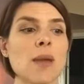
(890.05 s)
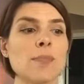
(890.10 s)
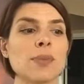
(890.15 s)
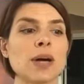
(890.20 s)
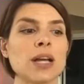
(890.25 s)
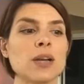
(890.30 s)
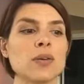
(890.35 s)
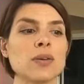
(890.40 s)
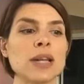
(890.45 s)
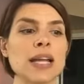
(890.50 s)

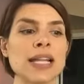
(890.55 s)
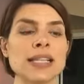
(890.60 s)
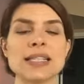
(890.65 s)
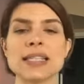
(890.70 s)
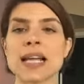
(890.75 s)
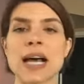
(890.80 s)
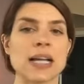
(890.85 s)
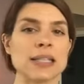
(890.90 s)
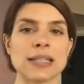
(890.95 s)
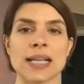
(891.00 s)
but it's
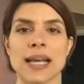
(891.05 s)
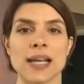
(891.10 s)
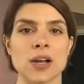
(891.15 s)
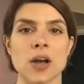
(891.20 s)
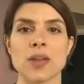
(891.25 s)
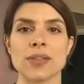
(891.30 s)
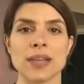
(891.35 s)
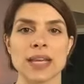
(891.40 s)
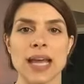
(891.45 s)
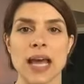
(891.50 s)
not laying
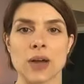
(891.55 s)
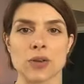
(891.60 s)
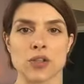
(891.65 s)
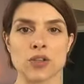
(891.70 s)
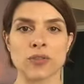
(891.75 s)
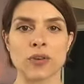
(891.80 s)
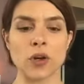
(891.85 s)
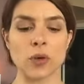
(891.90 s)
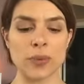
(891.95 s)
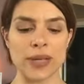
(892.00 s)
on the
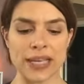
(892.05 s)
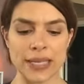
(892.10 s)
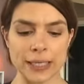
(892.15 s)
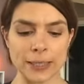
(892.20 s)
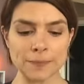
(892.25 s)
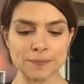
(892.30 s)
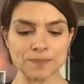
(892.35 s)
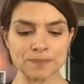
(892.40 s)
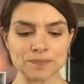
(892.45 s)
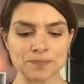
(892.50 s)
couch for a week.